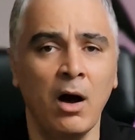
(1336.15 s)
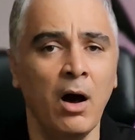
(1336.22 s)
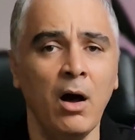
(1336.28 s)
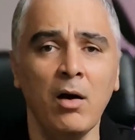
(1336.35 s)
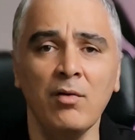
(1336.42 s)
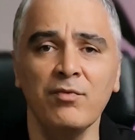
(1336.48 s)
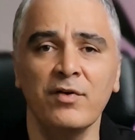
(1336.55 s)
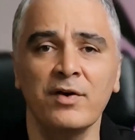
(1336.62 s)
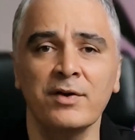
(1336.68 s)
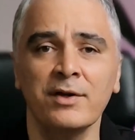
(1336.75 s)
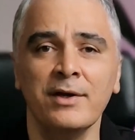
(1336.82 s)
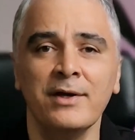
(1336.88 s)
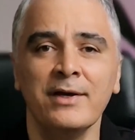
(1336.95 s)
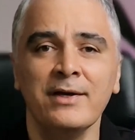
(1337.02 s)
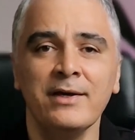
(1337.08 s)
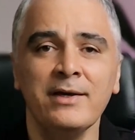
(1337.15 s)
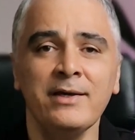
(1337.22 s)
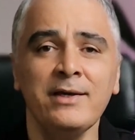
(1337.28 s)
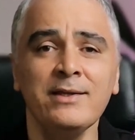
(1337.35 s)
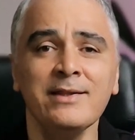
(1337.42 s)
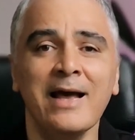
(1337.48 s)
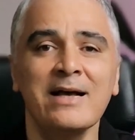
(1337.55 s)
However,
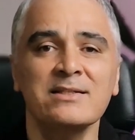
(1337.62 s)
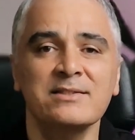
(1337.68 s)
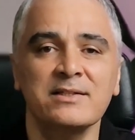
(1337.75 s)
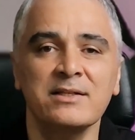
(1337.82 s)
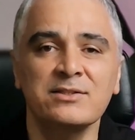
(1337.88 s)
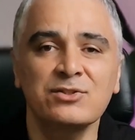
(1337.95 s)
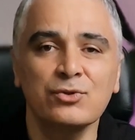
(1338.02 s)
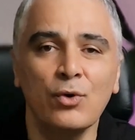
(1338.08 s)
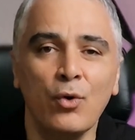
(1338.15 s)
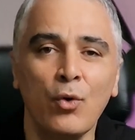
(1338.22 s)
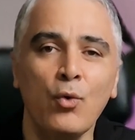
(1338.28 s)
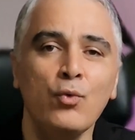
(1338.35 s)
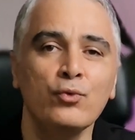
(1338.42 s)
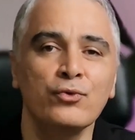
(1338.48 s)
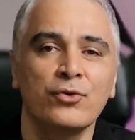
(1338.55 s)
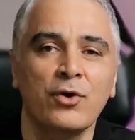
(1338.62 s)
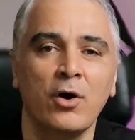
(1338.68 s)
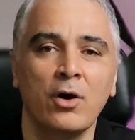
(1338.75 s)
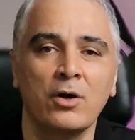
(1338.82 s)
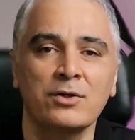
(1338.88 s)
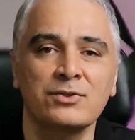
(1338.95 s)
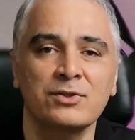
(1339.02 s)
it has its own cards